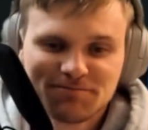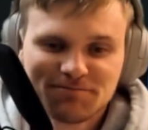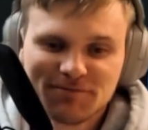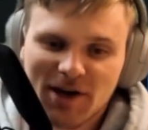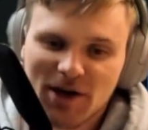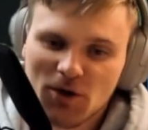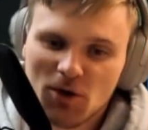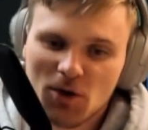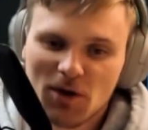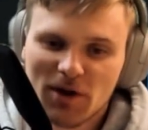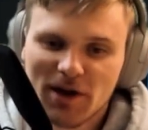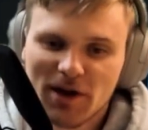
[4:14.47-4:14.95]

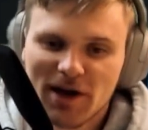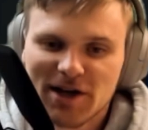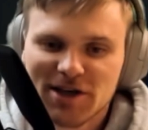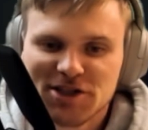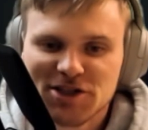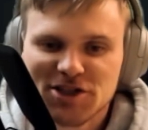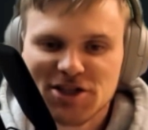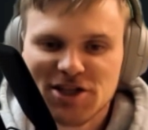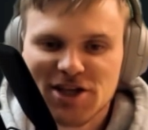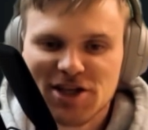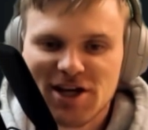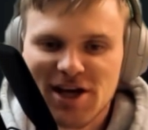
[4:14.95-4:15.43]
and all that
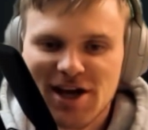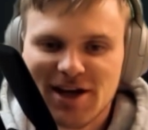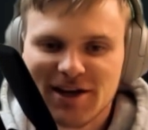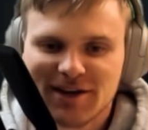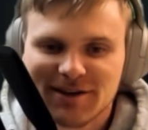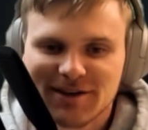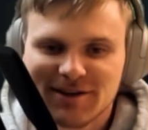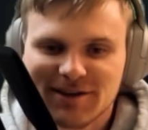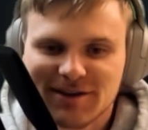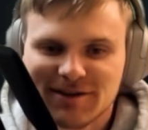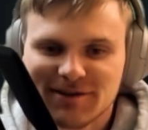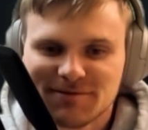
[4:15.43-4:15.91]
shit.